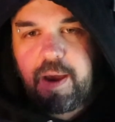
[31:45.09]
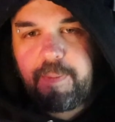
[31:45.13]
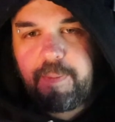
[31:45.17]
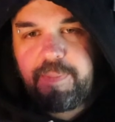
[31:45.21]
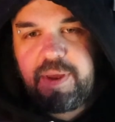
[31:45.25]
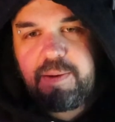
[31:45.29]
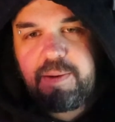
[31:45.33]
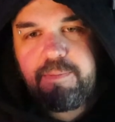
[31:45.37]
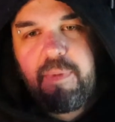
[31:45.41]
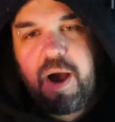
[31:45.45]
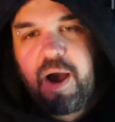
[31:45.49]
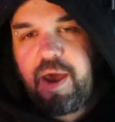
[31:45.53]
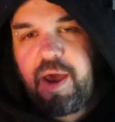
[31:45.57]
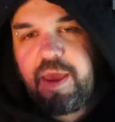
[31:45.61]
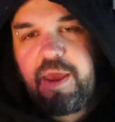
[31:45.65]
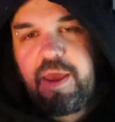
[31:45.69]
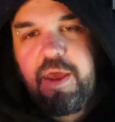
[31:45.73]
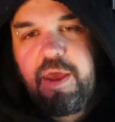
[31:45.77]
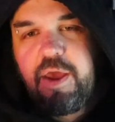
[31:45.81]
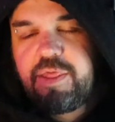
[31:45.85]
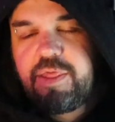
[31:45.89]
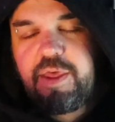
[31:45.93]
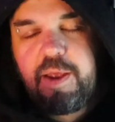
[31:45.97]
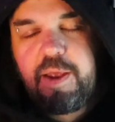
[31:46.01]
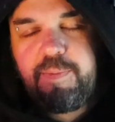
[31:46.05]
I mean, Mai
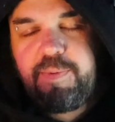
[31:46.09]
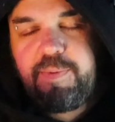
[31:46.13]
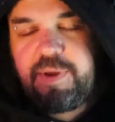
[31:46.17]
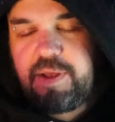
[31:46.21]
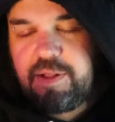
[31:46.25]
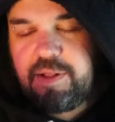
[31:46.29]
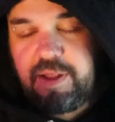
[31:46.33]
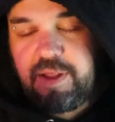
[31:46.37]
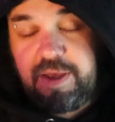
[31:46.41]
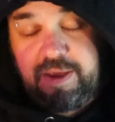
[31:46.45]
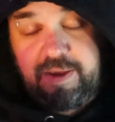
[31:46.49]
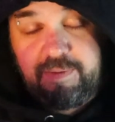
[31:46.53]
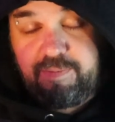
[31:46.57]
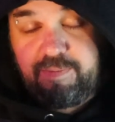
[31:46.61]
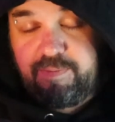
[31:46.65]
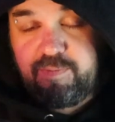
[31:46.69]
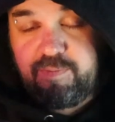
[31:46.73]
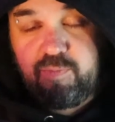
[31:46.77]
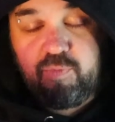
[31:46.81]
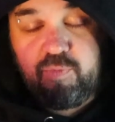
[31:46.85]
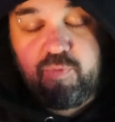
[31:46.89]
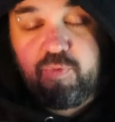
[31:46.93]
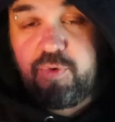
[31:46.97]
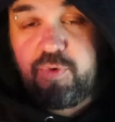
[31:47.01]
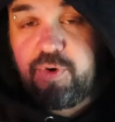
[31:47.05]
they'd be like
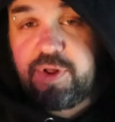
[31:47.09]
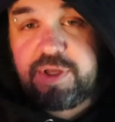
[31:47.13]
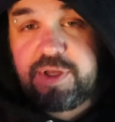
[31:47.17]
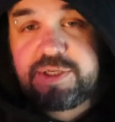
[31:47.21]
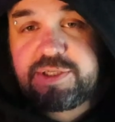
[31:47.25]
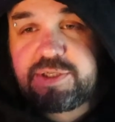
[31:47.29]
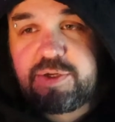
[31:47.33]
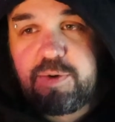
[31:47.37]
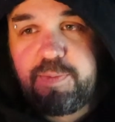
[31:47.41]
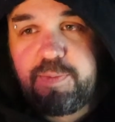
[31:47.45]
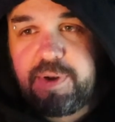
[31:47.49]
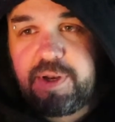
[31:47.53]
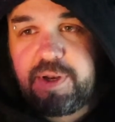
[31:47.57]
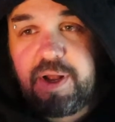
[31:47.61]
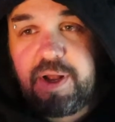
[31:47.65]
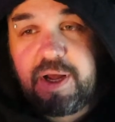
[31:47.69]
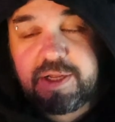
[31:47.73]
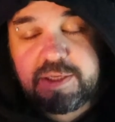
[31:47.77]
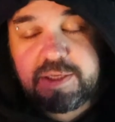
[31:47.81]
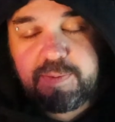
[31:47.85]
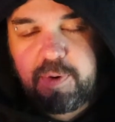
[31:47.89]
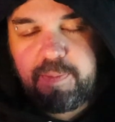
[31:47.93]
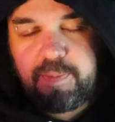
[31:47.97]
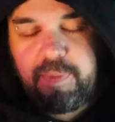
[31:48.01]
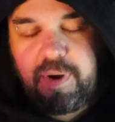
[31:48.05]
really stupid not
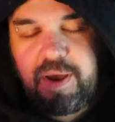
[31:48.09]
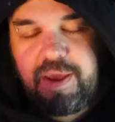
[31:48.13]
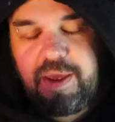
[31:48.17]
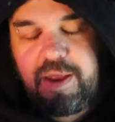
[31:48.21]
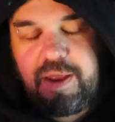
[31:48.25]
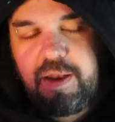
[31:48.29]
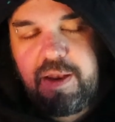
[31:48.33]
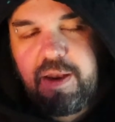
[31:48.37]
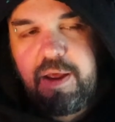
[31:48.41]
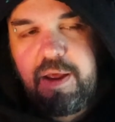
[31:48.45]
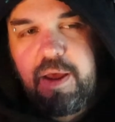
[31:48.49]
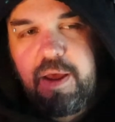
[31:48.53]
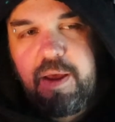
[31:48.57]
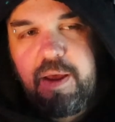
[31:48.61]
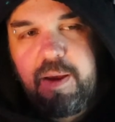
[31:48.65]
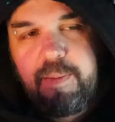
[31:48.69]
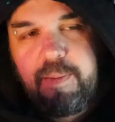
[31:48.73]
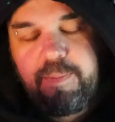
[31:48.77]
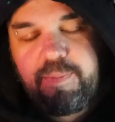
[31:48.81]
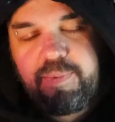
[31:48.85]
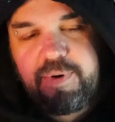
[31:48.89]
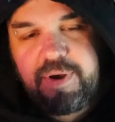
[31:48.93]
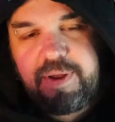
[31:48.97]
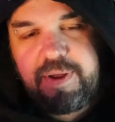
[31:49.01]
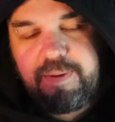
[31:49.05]
to put Mai in,
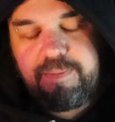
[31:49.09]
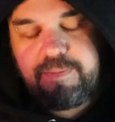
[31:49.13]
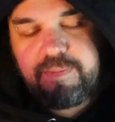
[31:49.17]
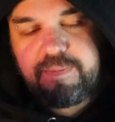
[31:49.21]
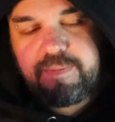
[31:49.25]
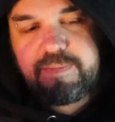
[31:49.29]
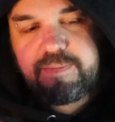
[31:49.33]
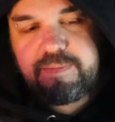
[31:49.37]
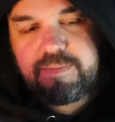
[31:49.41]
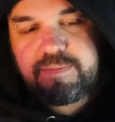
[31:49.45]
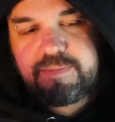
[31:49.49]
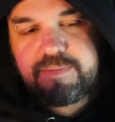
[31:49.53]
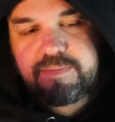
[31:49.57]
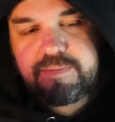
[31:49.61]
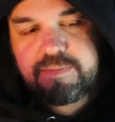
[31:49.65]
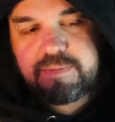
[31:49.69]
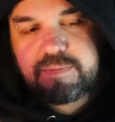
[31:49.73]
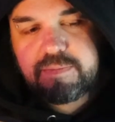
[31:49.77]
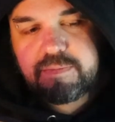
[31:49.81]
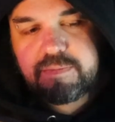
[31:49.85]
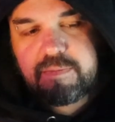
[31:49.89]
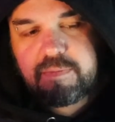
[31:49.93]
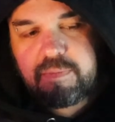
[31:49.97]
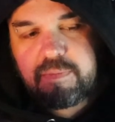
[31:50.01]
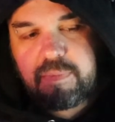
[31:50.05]
but
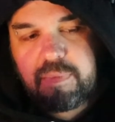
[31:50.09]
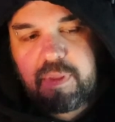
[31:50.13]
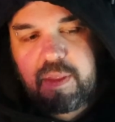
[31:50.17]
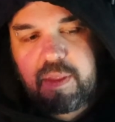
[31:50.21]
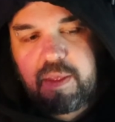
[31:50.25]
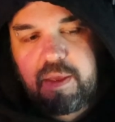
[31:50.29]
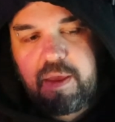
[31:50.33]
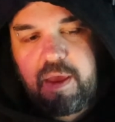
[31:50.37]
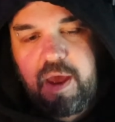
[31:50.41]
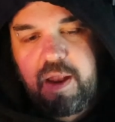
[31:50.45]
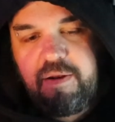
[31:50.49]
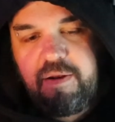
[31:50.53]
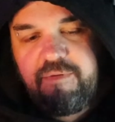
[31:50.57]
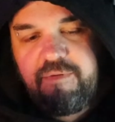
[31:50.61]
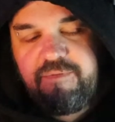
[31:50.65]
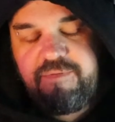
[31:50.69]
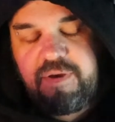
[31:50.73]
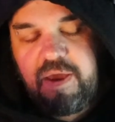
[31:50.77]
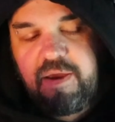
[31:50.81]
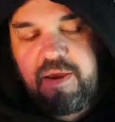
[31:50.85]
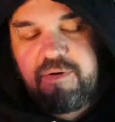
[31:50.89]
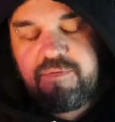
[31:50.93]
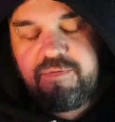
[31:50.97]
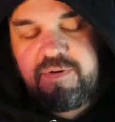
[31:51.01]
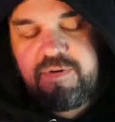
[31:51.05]
out of
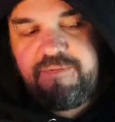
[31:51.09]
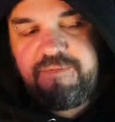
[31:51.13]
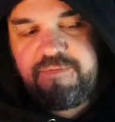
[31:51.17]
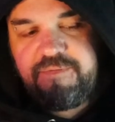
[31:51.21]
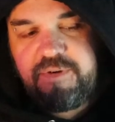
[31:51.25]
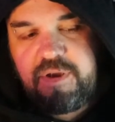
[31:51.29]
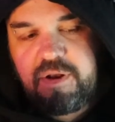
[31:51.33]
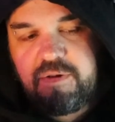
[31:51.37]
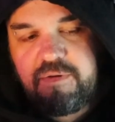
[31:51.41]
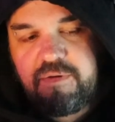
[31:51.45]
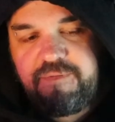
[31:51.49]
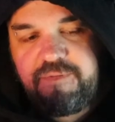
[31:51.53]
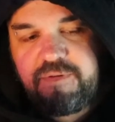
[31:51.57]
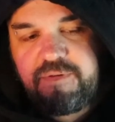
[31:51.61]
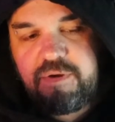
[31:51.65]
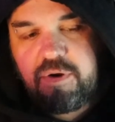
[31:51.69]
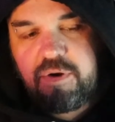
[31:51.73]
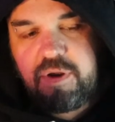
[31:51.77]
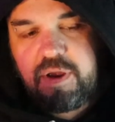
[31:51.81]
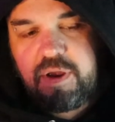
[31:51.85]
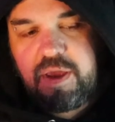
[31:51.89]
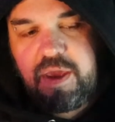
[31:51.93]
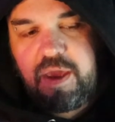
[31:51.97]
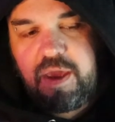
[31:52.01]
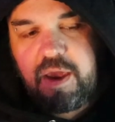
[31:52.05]
every Fatal
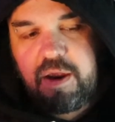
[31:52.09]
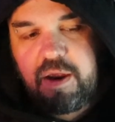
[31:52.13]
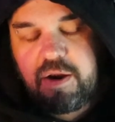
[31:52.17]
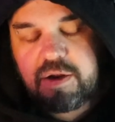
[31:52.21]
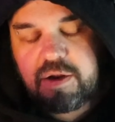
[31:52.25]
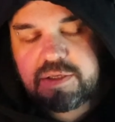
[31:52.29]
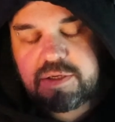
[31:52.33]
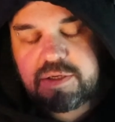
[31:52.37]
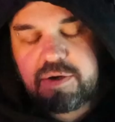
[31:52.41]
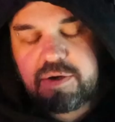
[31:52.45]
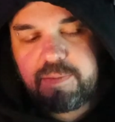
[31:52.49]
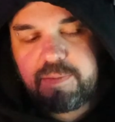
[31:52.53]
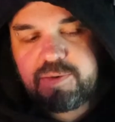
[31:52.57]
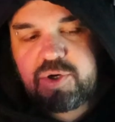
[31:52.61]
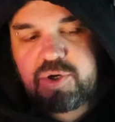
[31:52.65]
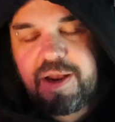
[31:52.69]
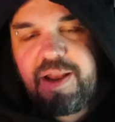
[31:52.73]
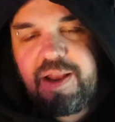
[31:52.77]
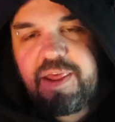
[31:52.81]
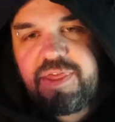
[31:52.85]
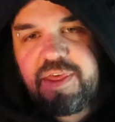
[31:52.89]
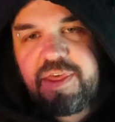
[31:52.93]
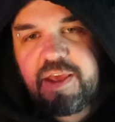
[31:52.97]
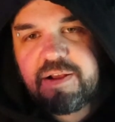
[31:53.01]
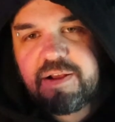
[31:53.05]
Fury character, I'm trying
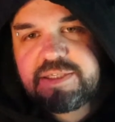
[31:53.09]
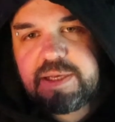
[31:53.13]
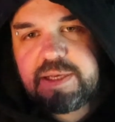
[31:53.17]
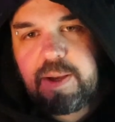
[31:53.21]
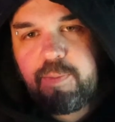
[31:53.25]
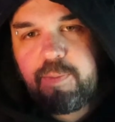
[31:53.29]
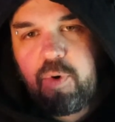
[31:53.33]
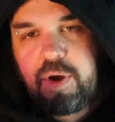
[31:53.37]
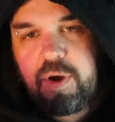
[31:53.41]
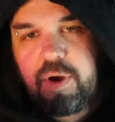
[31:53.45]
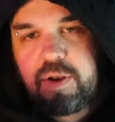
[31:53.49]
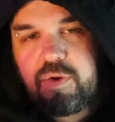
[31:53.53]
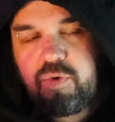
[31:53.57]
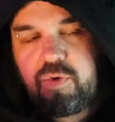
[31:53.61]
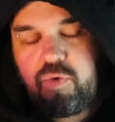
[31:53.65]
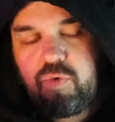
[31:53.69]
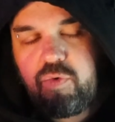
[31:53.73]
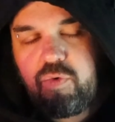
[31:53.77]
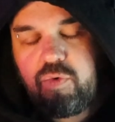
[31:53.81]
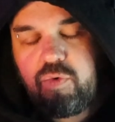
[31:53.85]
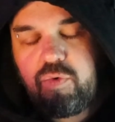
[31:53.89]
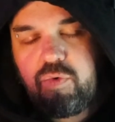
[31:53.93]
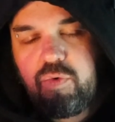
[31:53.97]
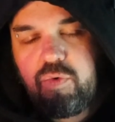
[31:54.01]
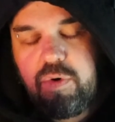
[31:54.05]
to think of someone
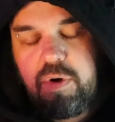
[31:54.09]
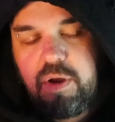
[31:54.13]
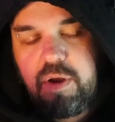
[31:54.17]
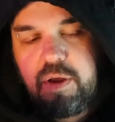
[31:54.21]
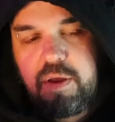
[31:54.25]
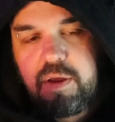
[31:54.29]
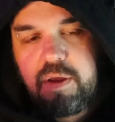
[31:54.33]
who